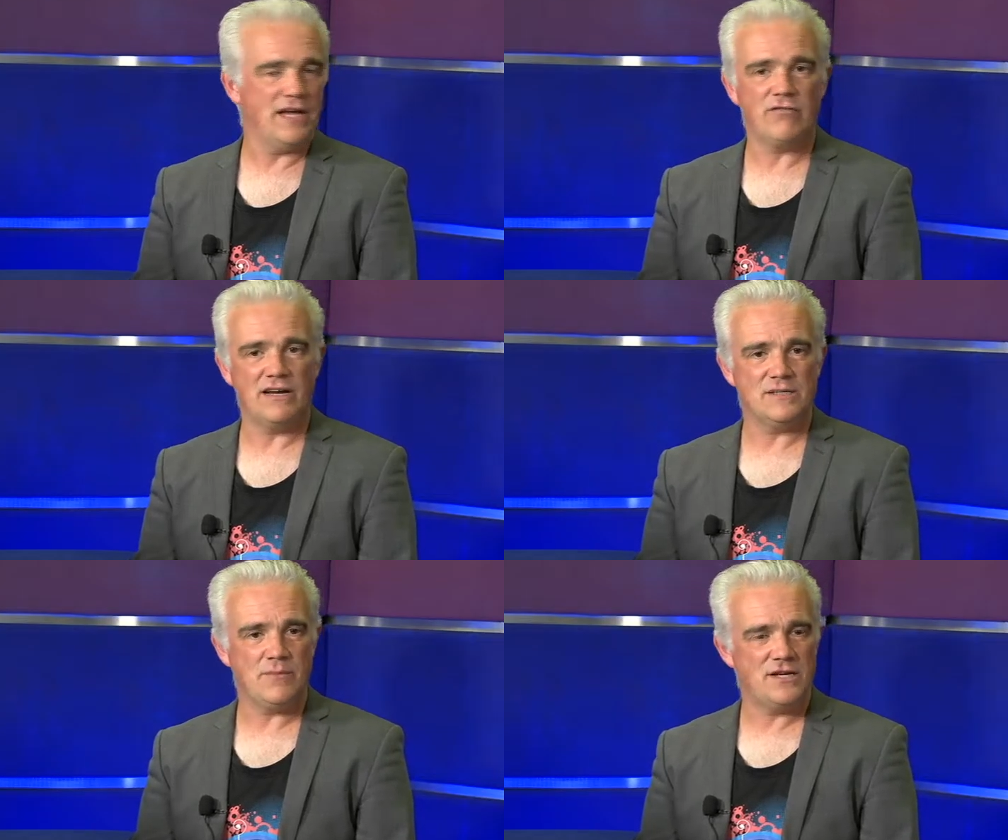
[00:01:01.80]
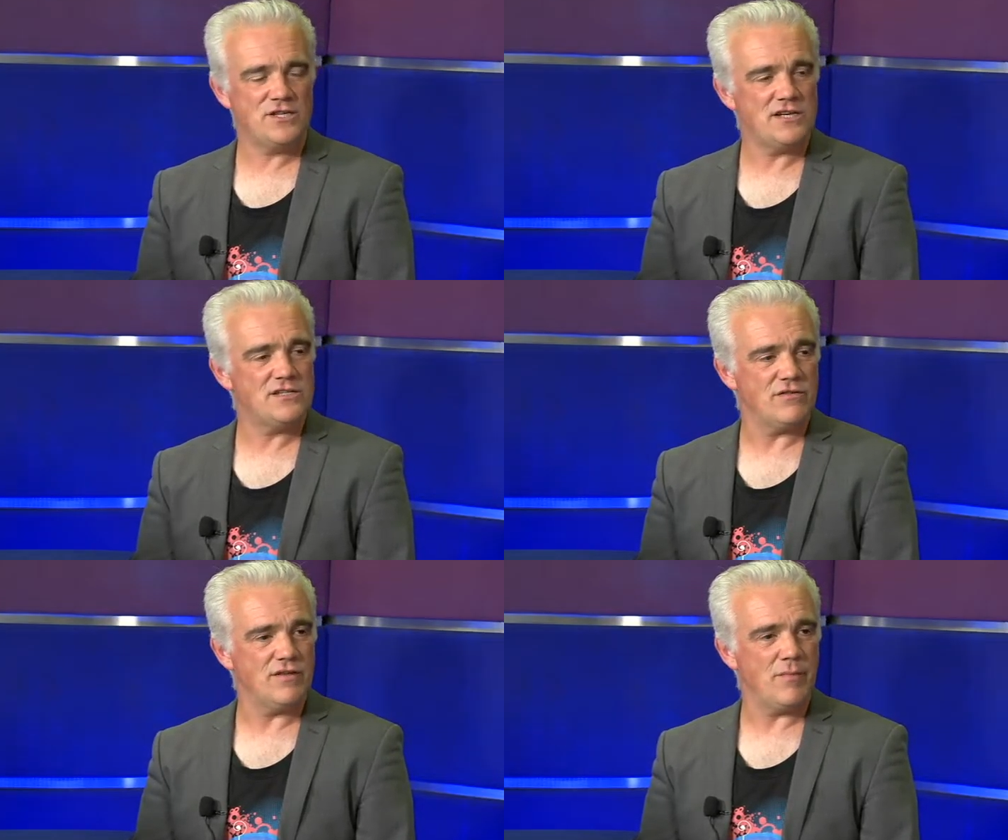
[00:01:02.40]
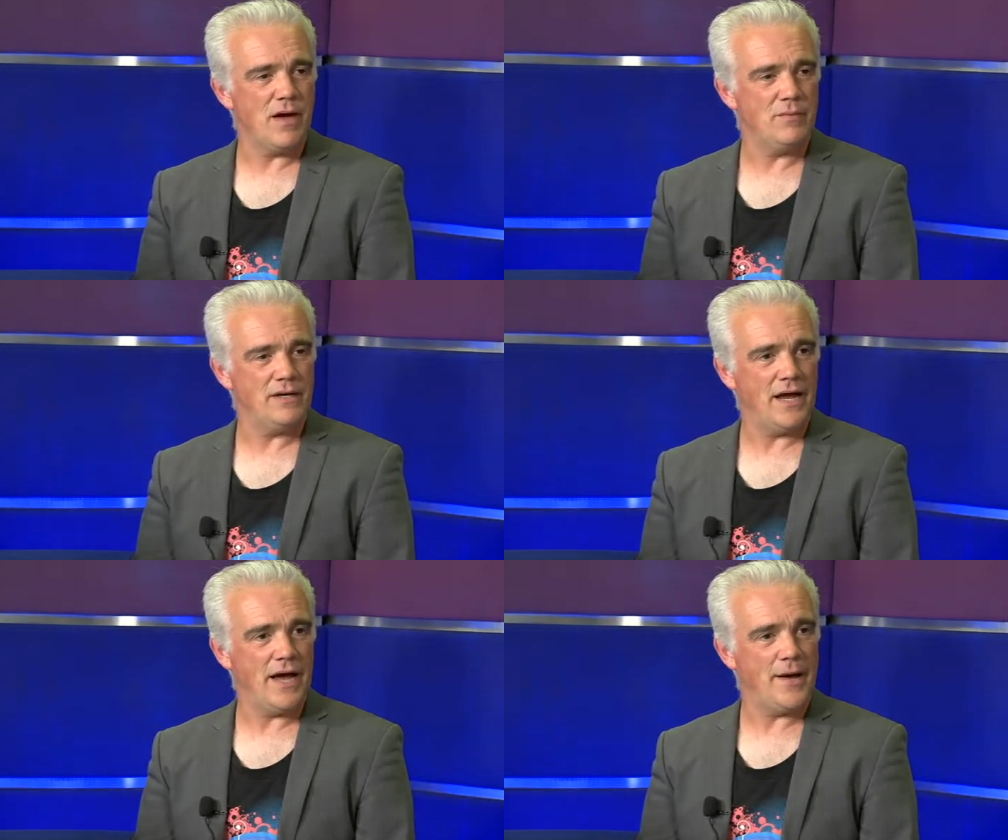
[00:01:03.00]
in Greater Manchester at the
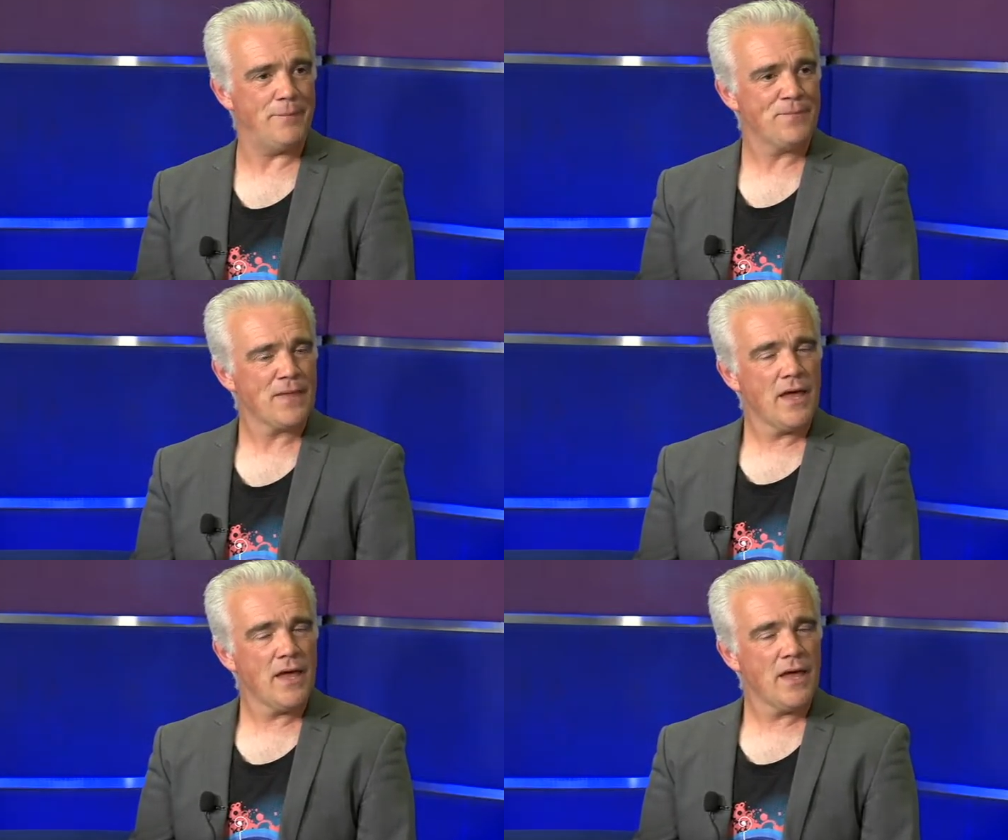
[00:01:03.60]
moment. Um,